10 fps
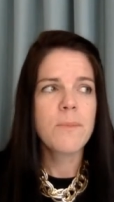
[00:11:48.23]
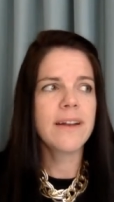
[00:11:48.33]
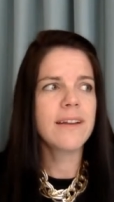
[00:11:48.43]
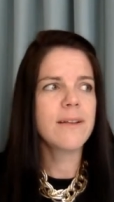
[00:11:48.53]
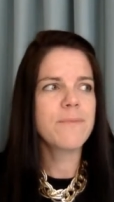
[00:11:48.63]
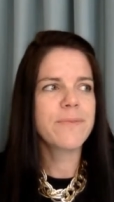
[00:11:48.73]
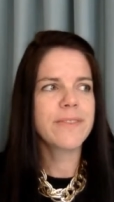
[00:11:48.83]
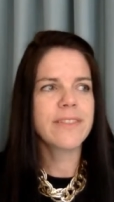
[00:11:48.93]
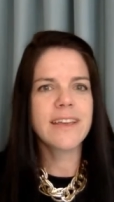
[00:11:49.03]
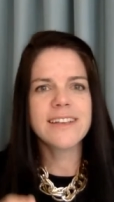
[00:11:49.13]
But
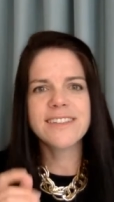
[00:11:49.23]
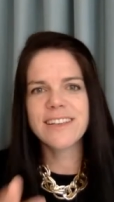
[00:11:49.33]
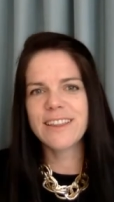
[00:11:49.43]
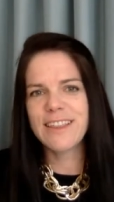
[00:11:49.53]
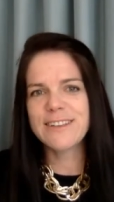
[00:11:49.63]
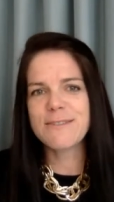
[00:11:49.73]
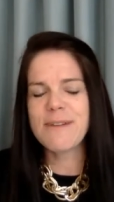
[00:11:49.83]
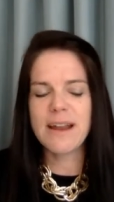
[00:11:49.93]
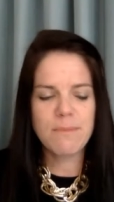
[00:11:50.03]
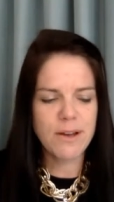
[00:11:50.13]
there's there's
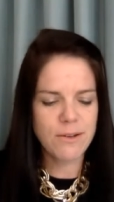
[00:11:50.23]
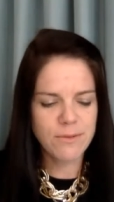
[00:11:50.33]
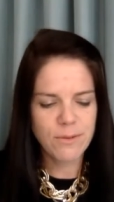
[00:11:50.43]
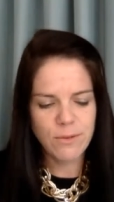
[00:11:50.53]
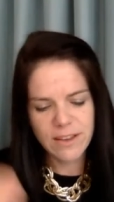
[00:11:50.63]
a rainbow